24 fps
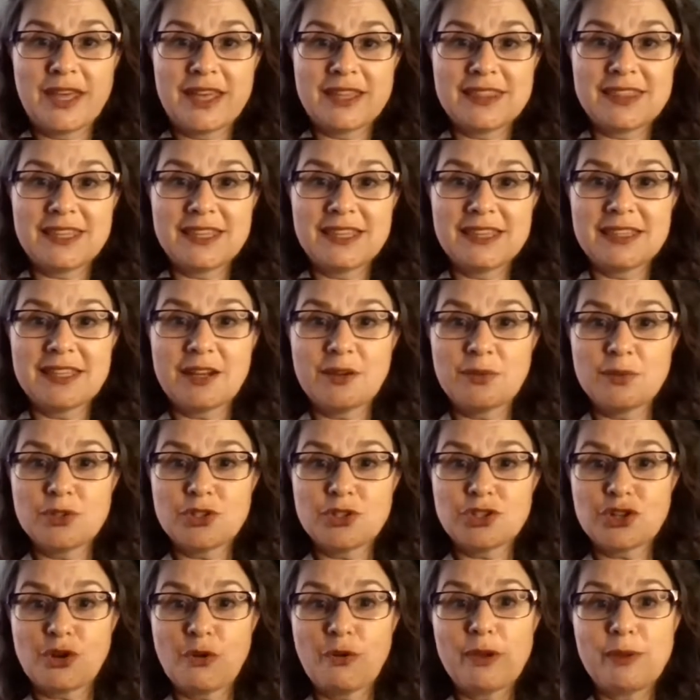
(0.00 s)
that thing that I
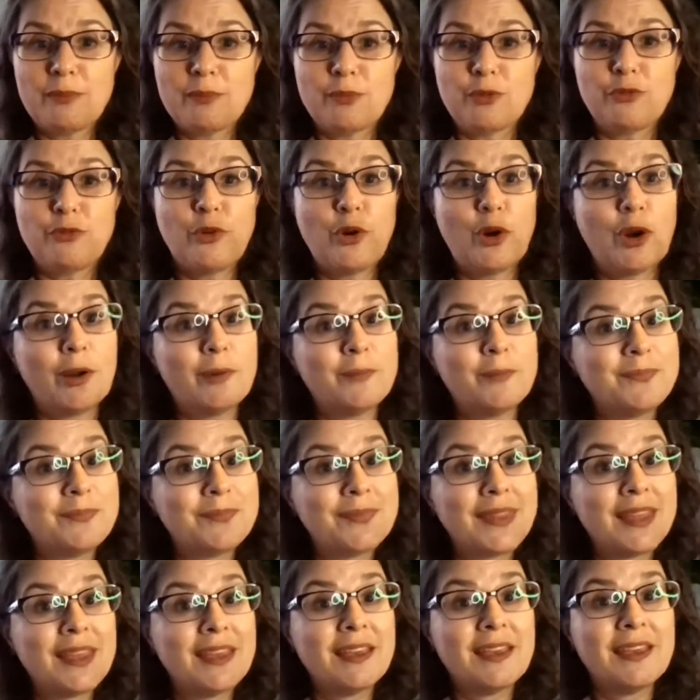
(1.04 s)
was showing before?
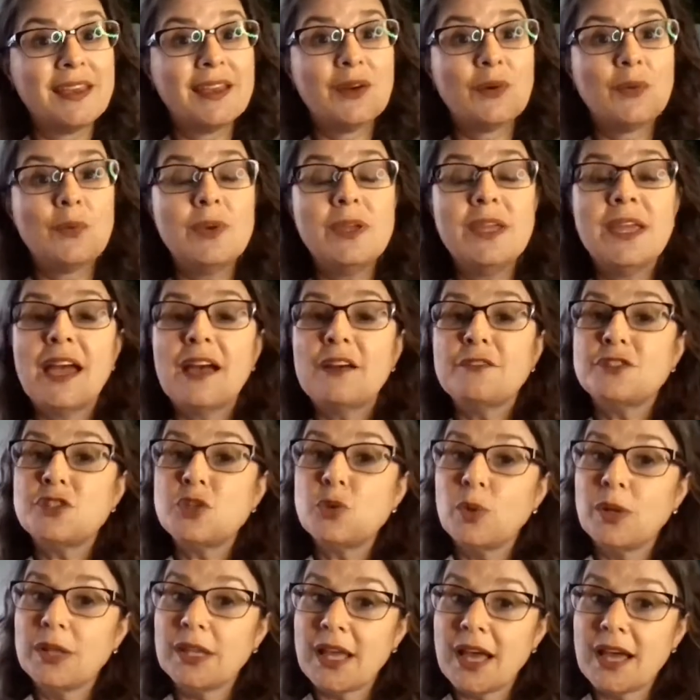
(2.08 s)
We have
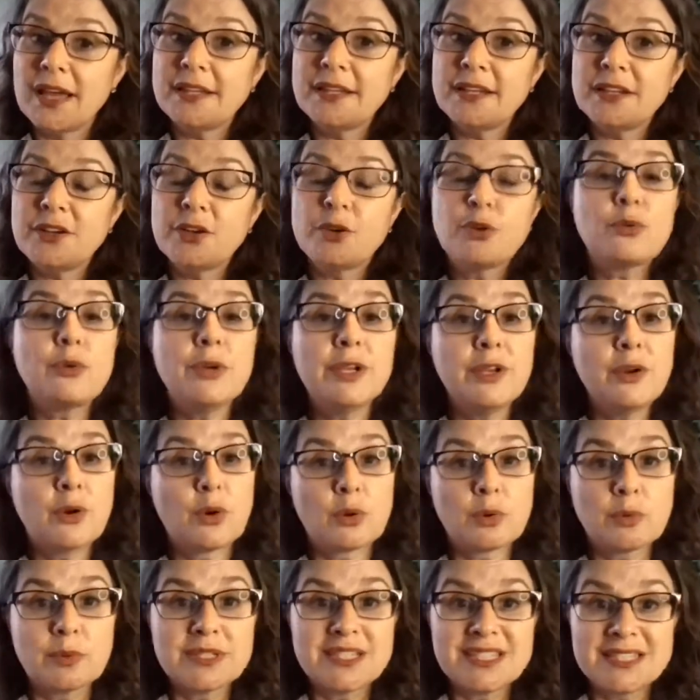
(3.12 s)
to align and agree
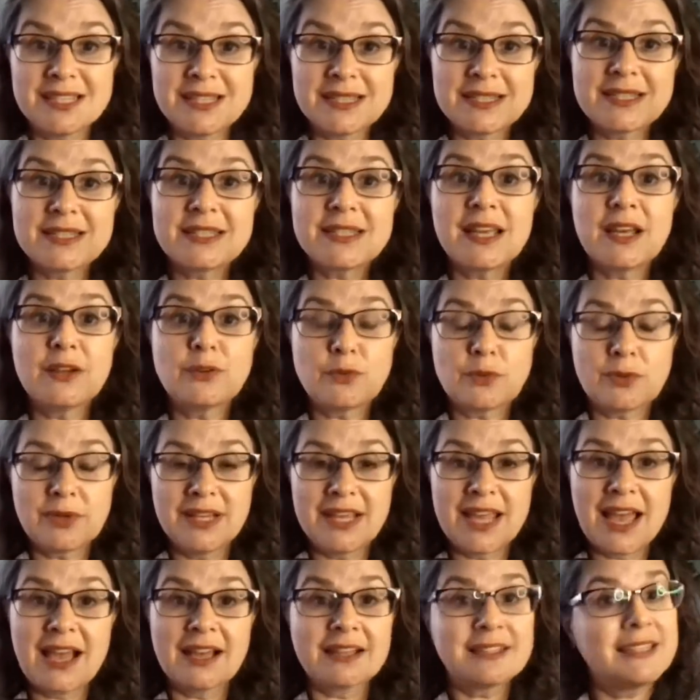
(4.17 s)
or resist and
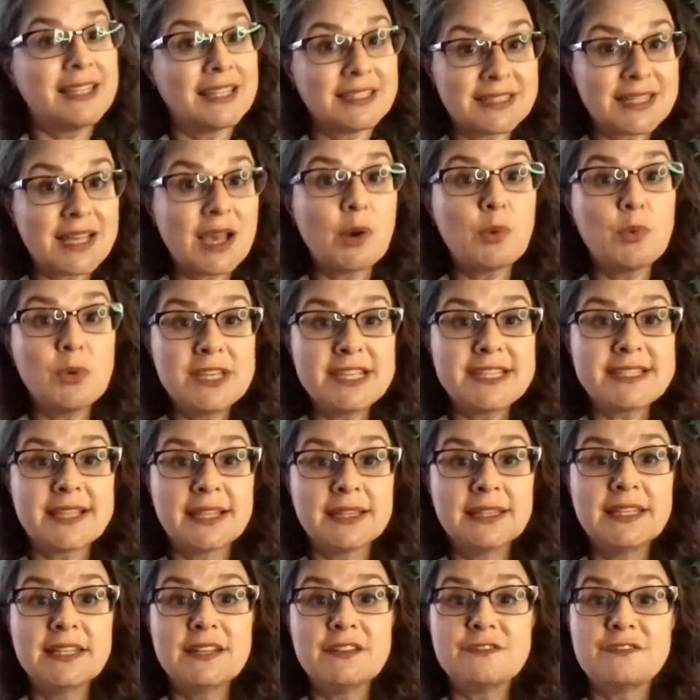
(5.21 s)
react. That's how we
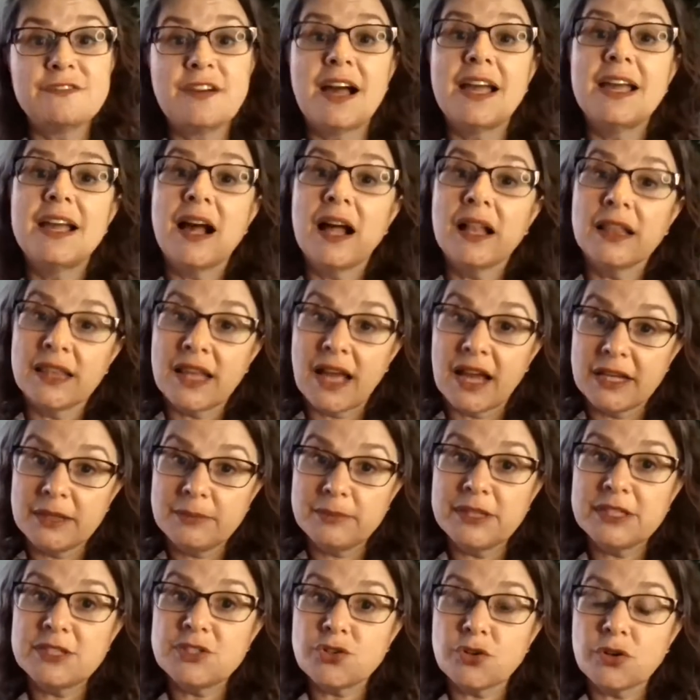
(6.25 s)
solidify
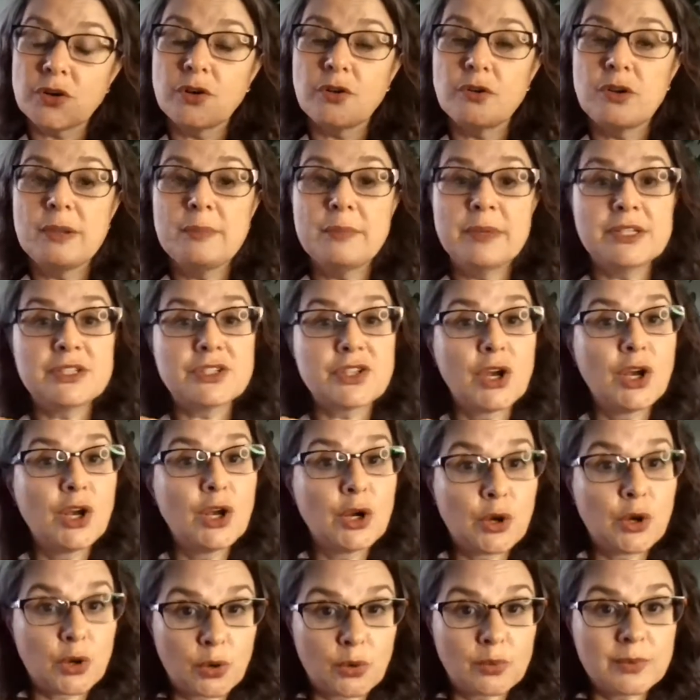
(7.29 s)
alignment or agreement
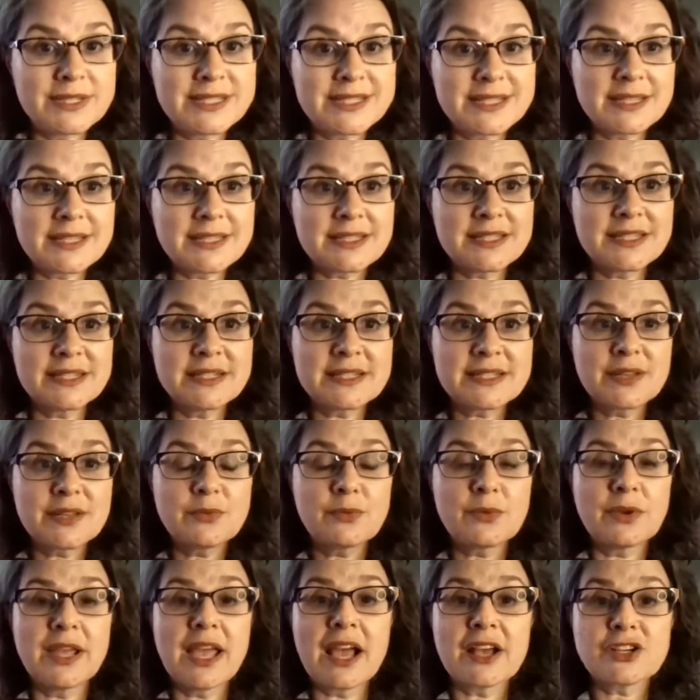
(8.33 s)
or resistance and
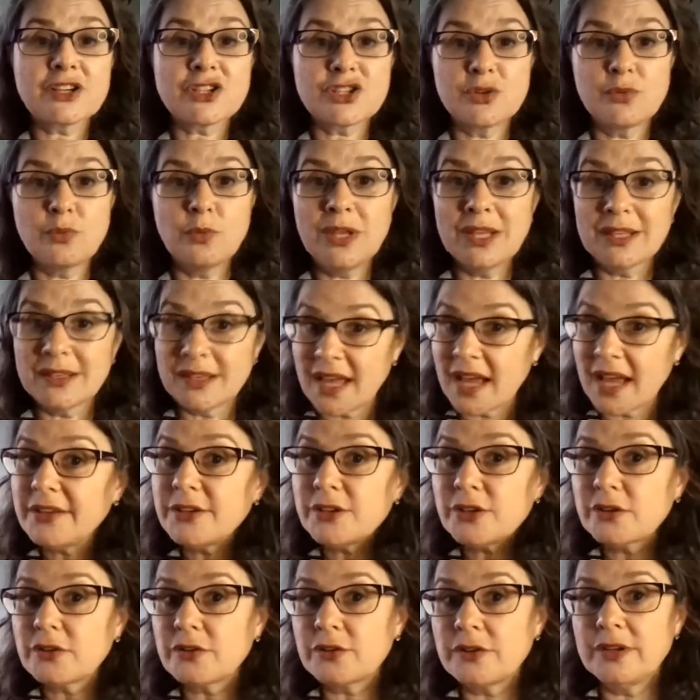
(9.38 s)
reaction. We align
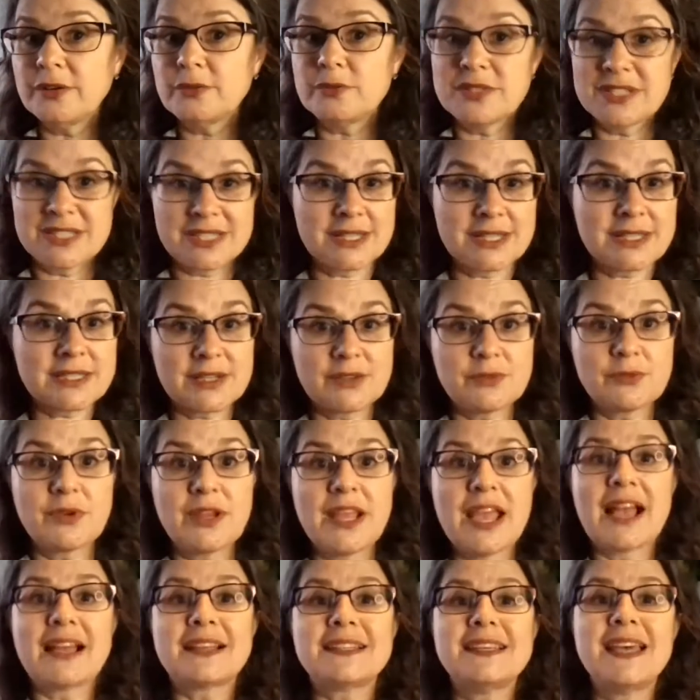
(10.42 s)
or agree, resist and
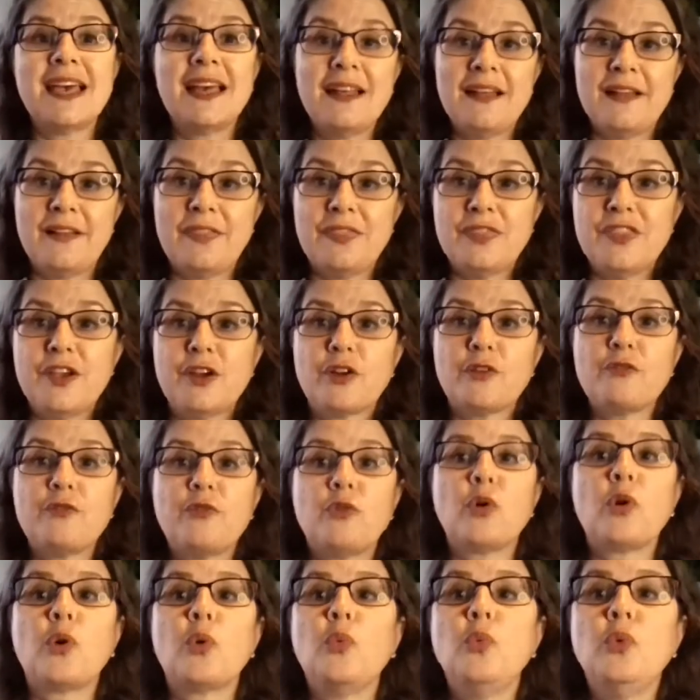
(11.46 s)
react, and
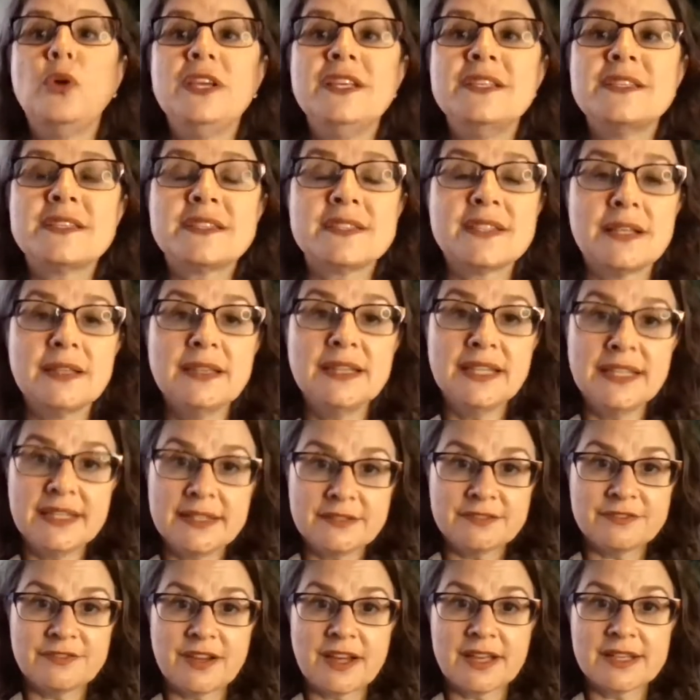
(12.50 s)
therefore we
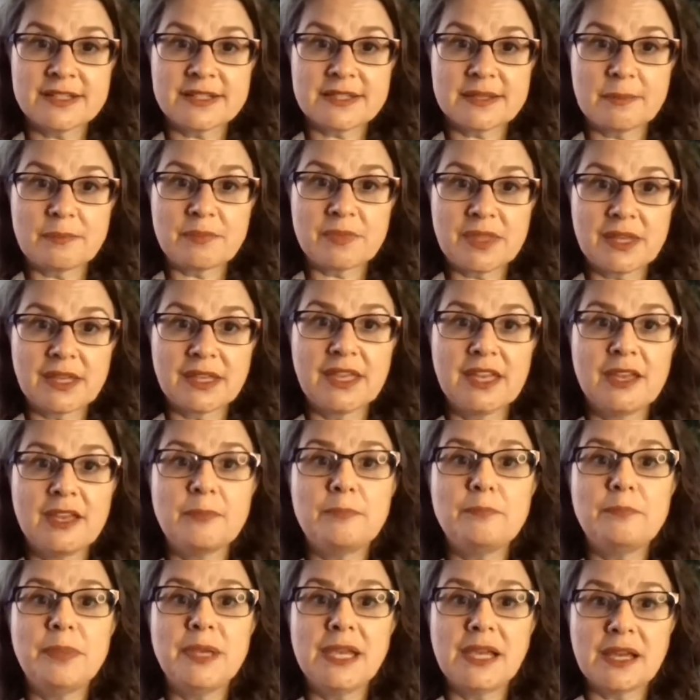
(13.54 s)
solidify something.
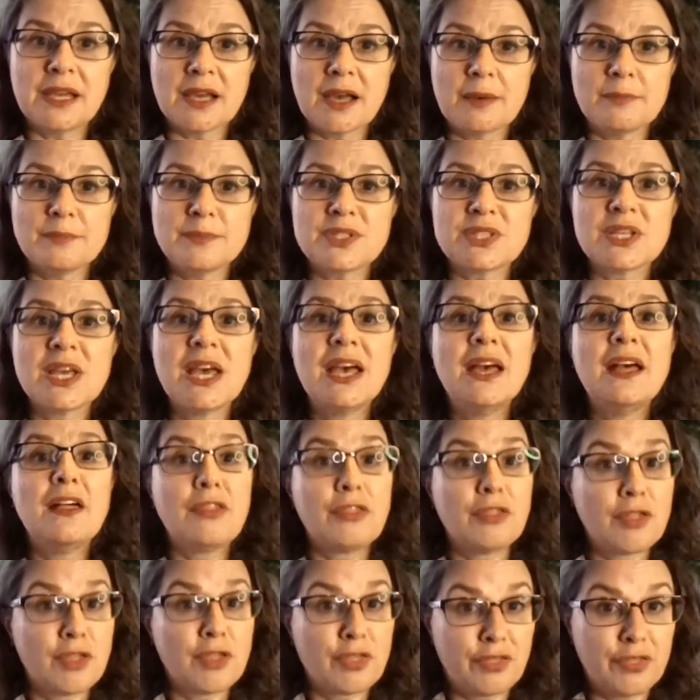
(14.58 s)
It becomes
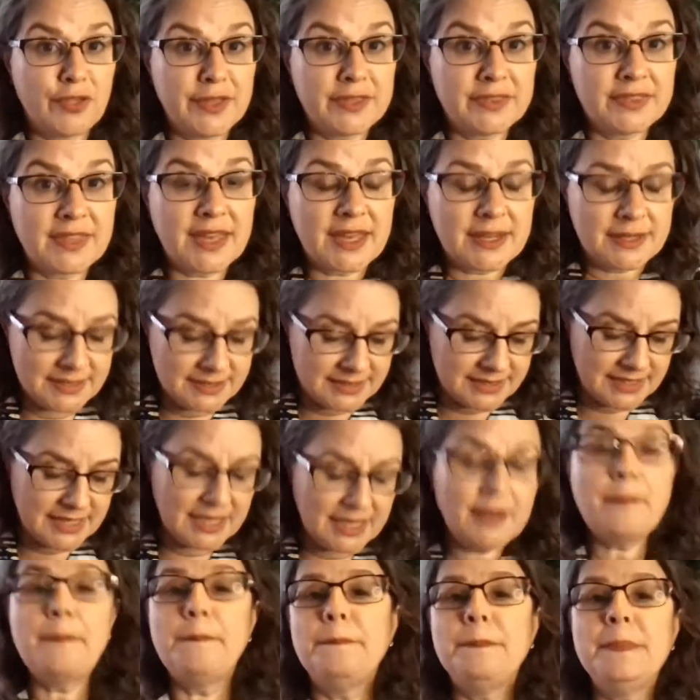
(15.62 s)
the thing that is.
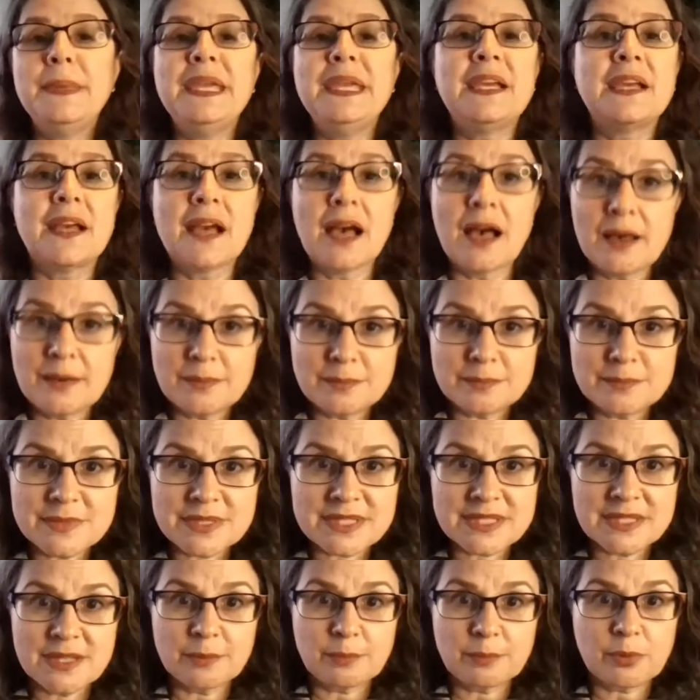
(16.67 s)
It
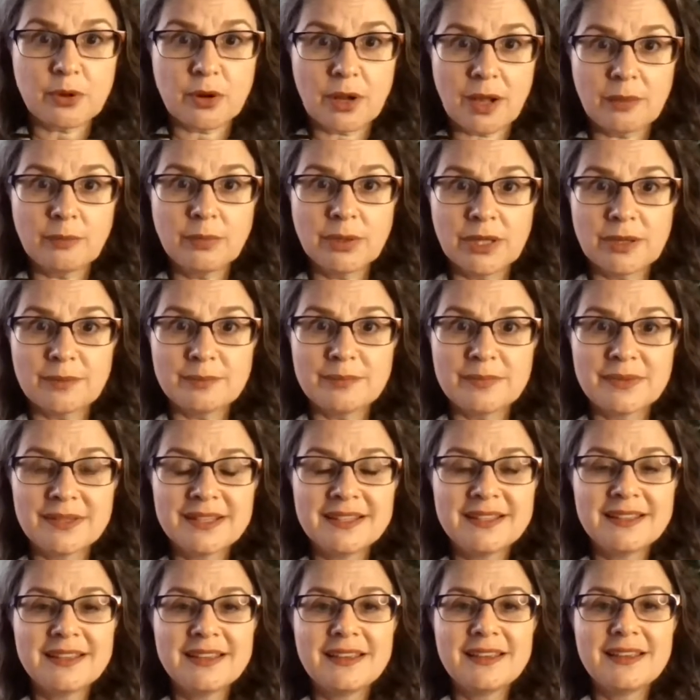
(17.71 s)
becomes the problem.
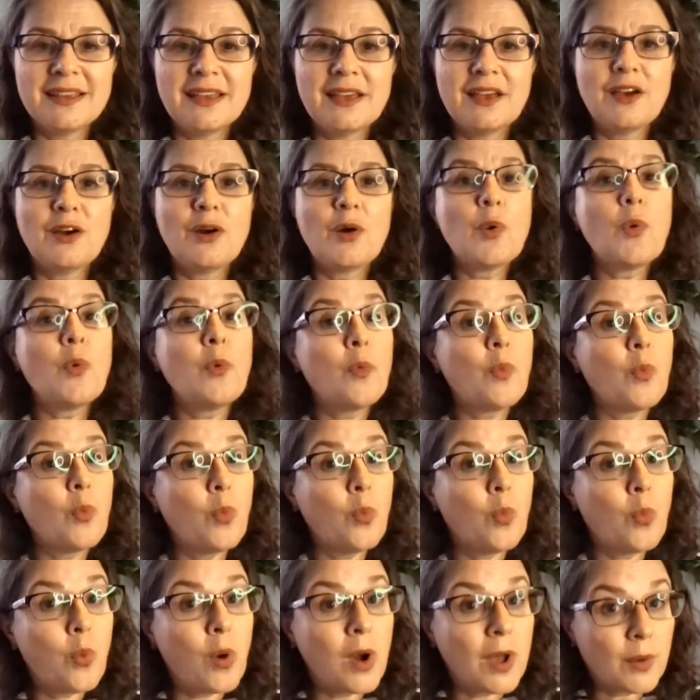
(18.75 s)

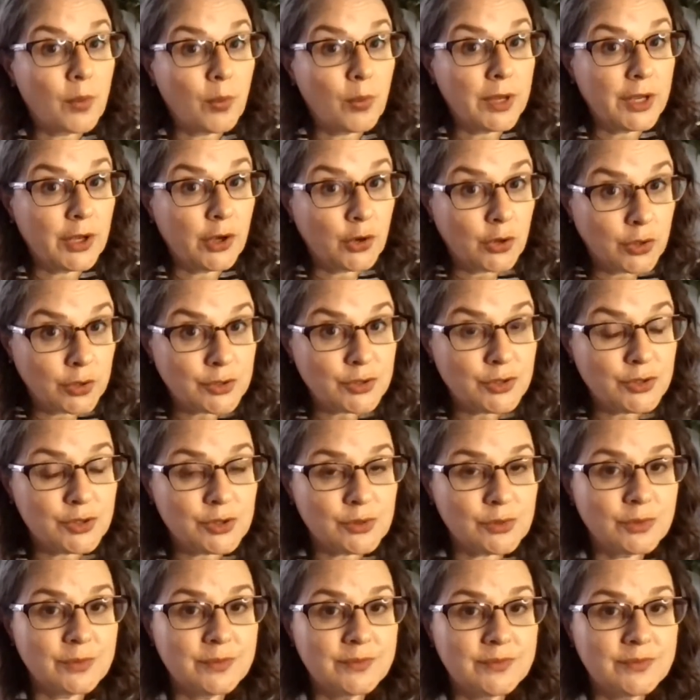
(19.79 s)
What we could do,